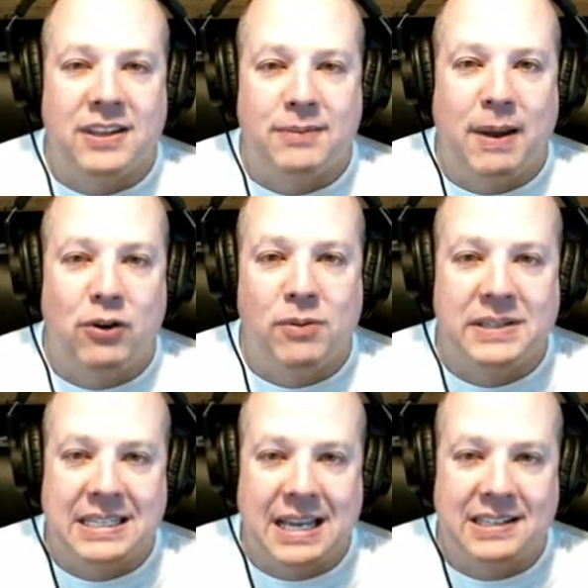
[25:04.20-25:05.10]
this bedroom is
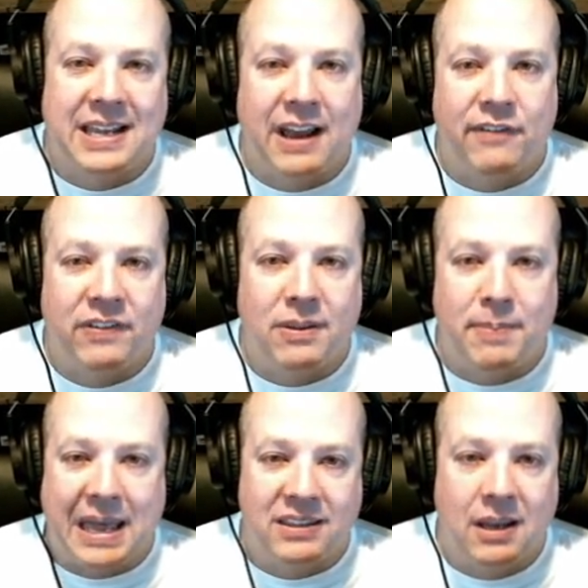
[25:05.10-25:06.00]
it does have the
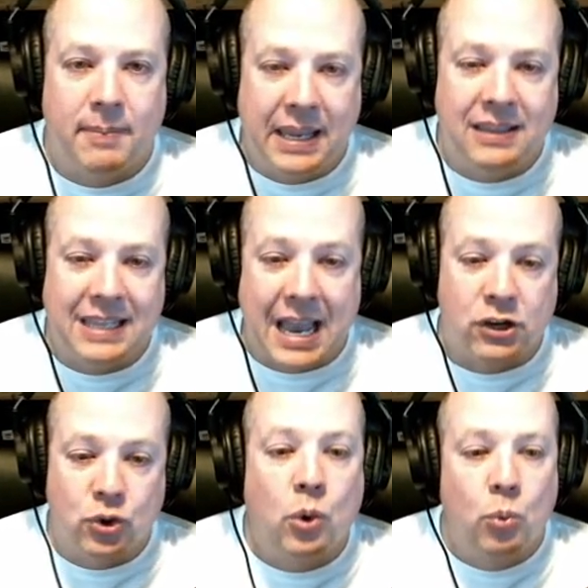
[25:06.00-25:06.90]
bathtub in the
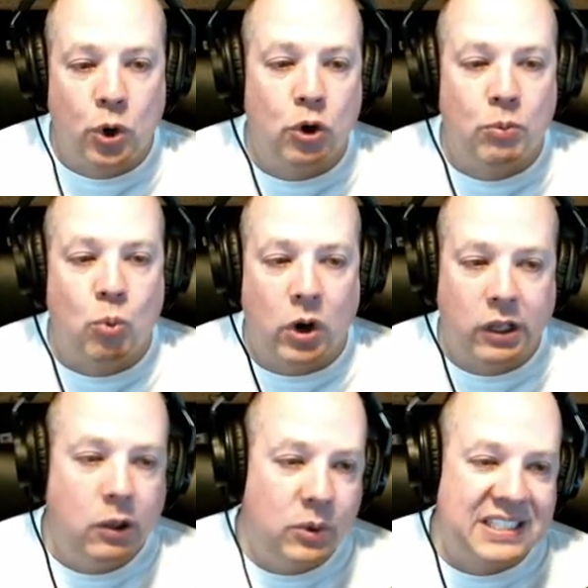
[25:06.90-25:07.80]
actual room where
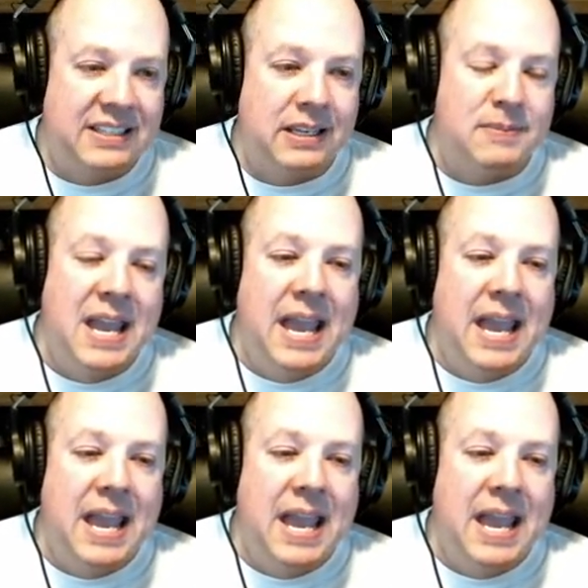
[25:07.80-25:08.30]
you would sleep.